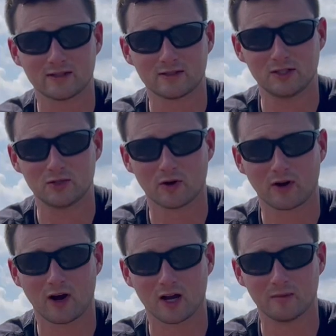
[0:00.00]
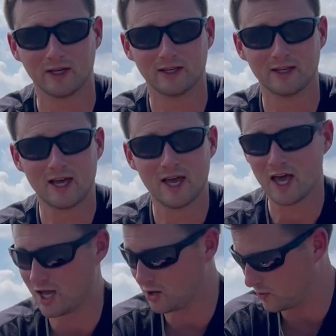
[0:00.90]
CJorn Agronomy.
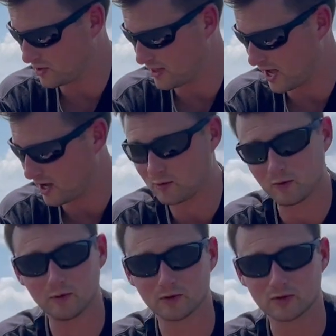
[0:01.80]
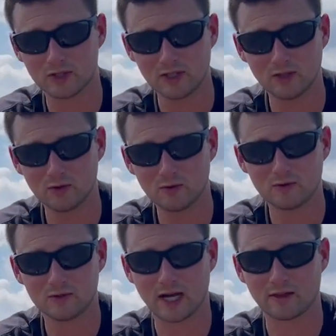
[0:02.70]
And with that, we will see you
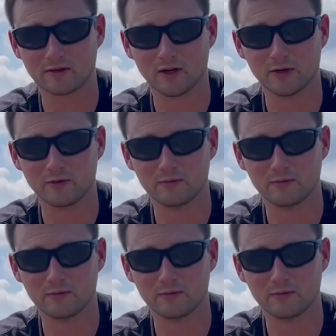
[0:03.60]
down the road.